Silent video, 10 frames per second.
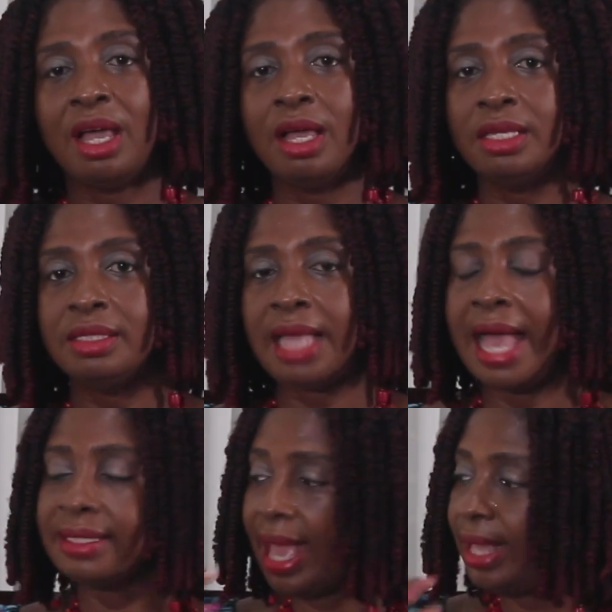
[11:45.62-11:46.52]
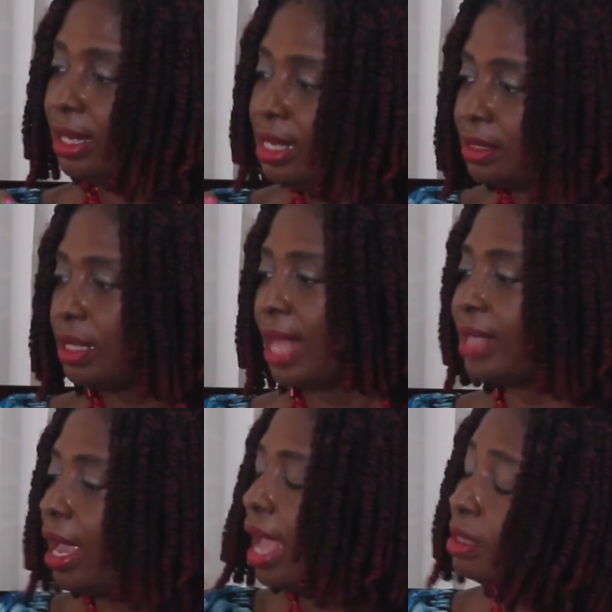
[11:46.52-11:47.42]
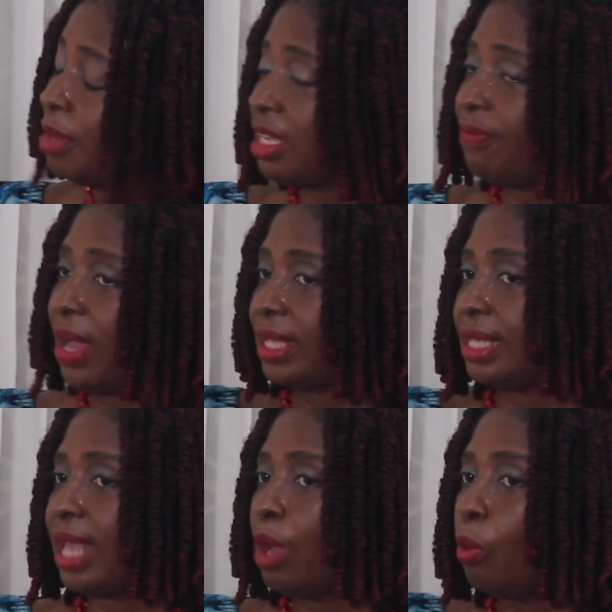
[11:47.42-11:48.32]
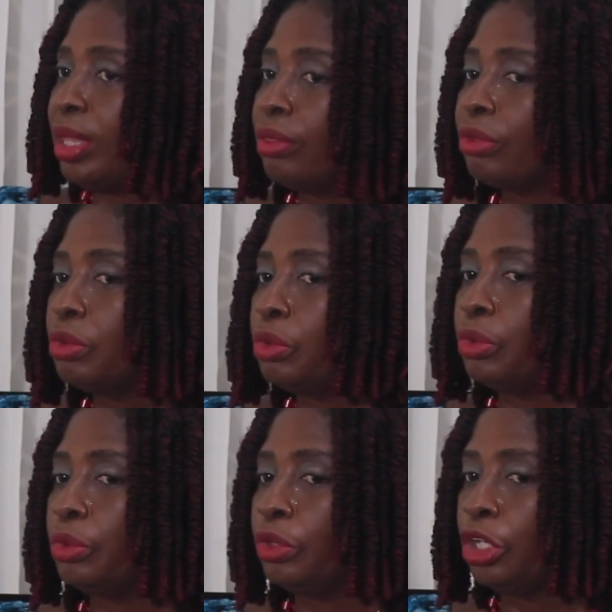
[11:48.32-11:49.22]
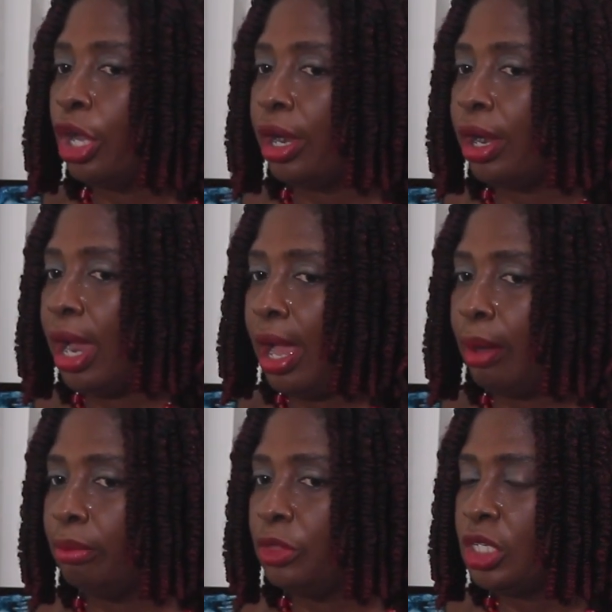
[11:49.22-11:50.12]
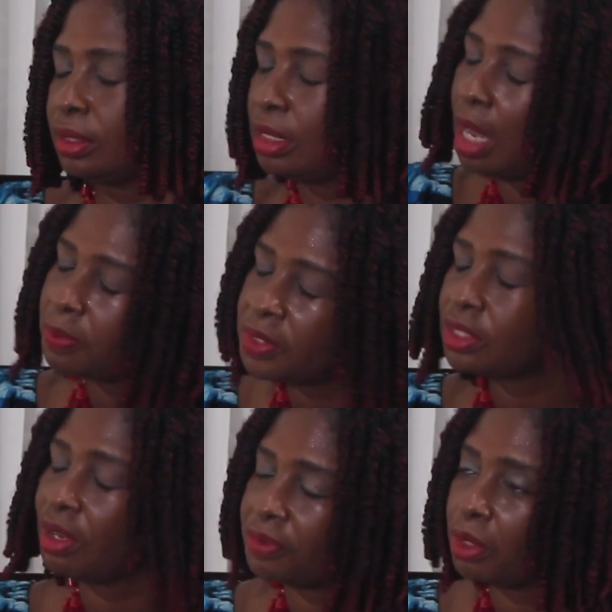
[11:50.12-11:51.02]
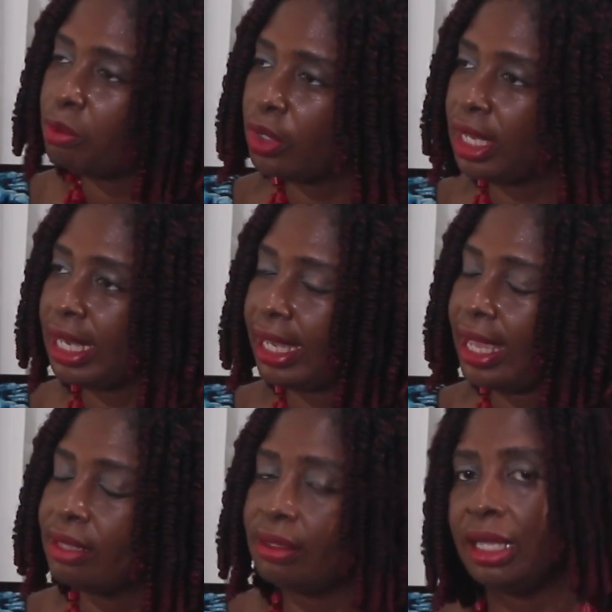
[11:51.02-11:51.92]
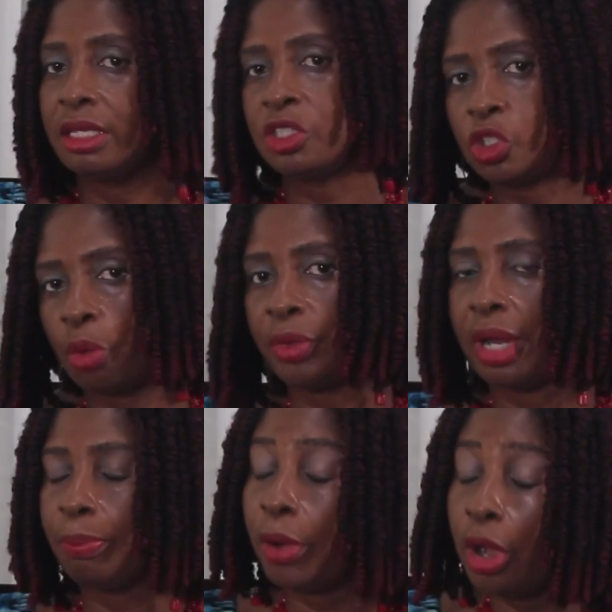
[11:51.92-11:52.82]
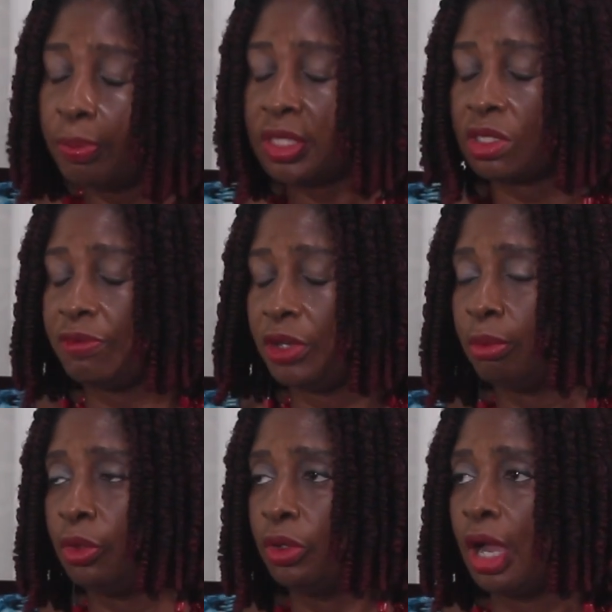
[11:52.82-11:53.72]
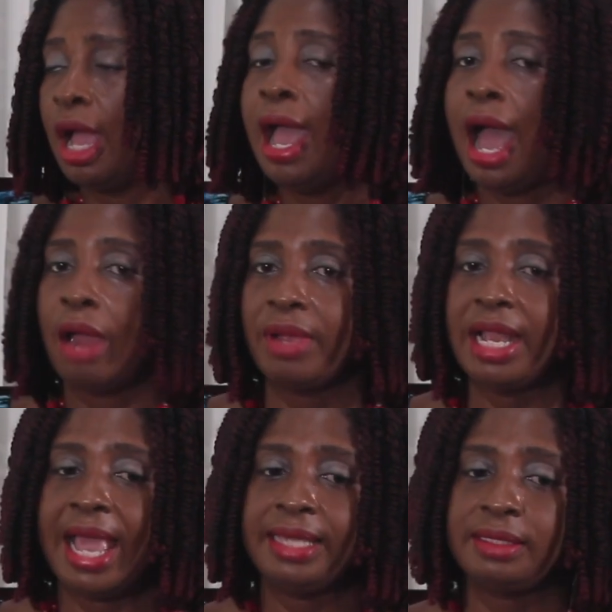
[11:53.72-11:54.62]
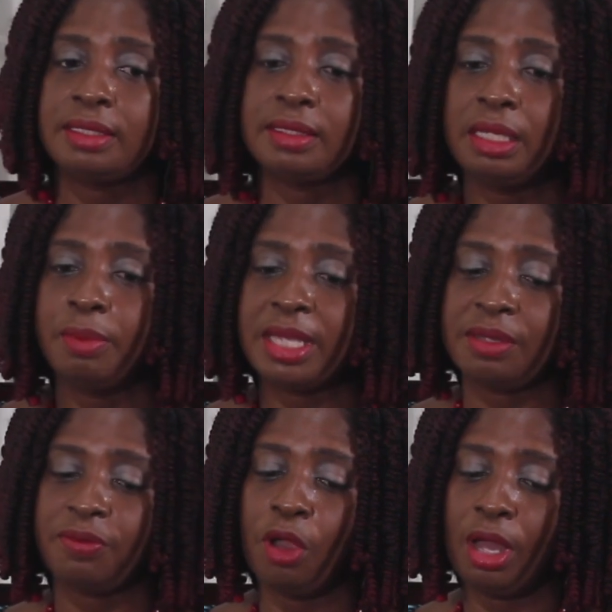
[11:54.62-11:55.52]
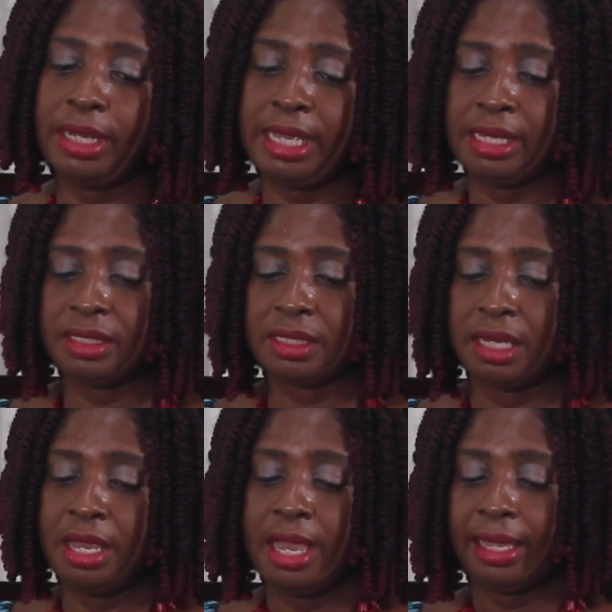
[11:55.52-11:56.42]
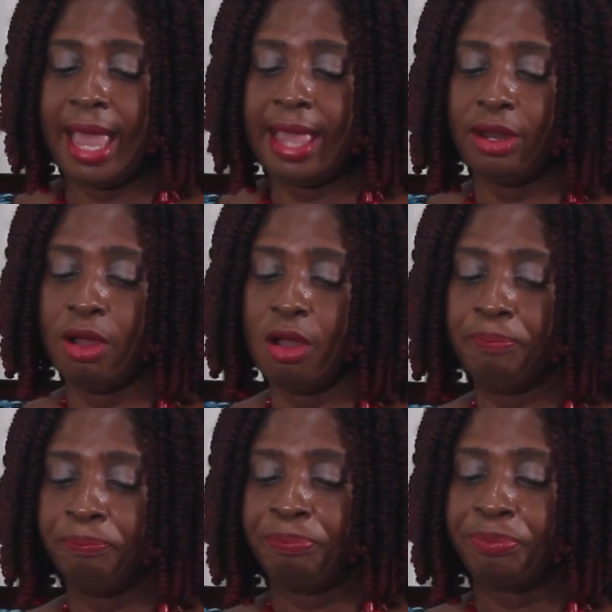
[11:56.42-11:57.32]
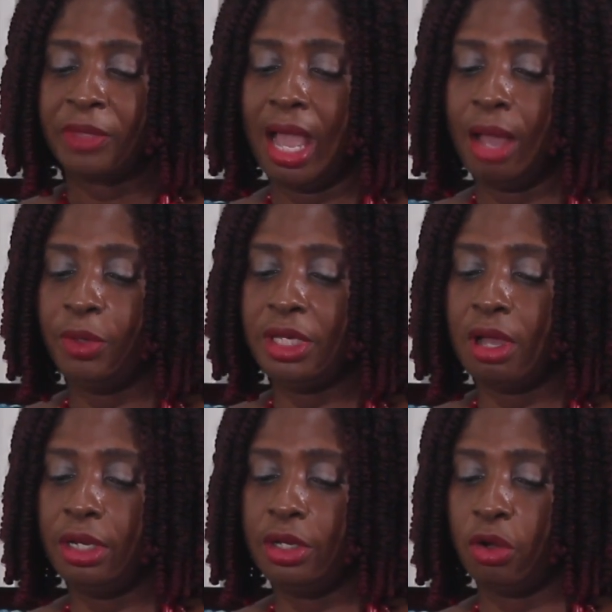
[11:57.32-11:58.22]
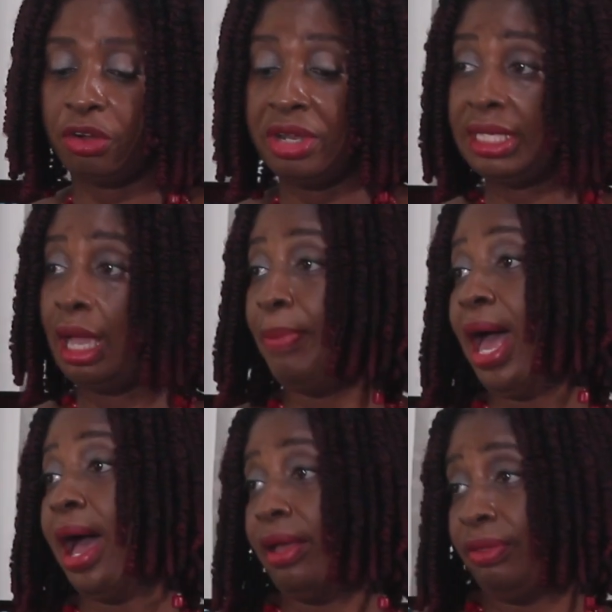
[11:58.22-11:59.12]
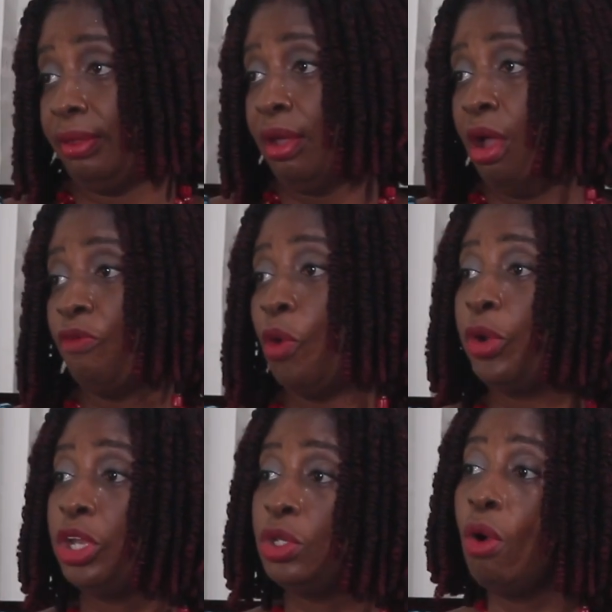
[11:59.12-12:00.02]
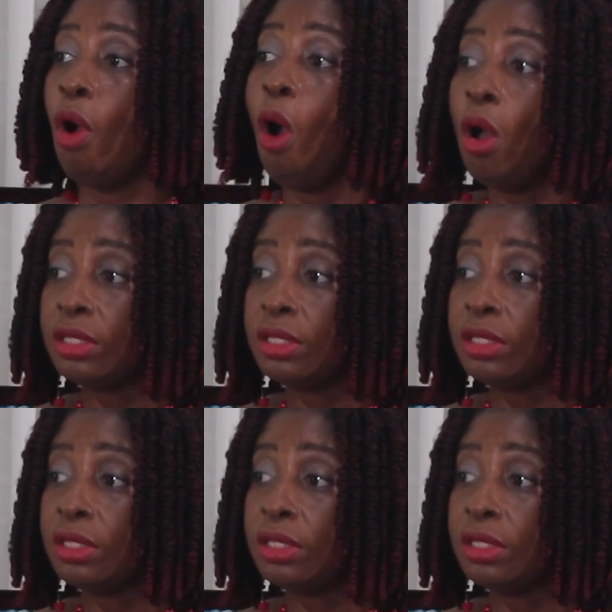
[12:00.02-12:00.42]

Because as a matter of fact, as I went through your just synopsis of your book and that kind of thing, and the summary and purpose of your book, I realized it seemed as if God is kind of what you call it now, creating a path for where you